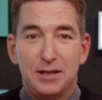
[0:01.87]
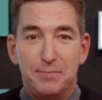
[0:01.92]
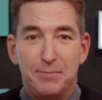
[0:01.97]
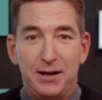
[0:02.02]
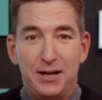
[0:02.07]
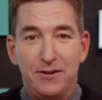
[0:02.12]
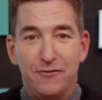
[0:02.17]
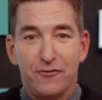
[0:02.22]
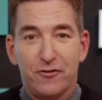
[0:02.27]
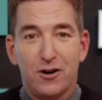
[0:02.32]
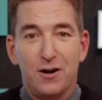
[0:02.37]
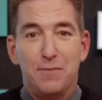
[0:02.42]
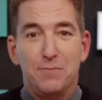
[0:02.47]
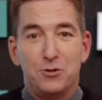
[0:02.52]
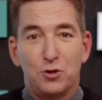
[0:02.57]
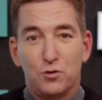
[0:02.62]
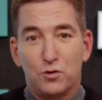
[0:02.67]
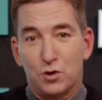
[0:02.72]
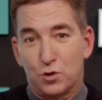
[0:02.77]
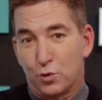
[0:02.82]
been
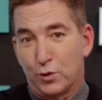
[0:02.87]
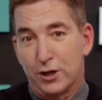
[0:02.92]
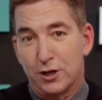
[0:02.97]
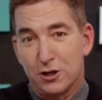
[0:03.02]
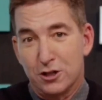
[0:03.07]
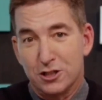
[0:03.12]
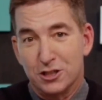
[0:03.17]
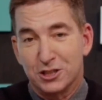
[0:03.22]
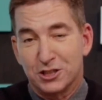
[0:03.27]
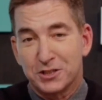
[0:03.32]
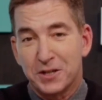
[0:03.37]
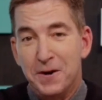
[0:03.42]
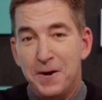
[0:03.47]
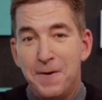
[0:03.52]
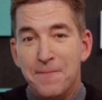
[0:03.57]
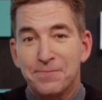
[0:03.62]
from Twitter's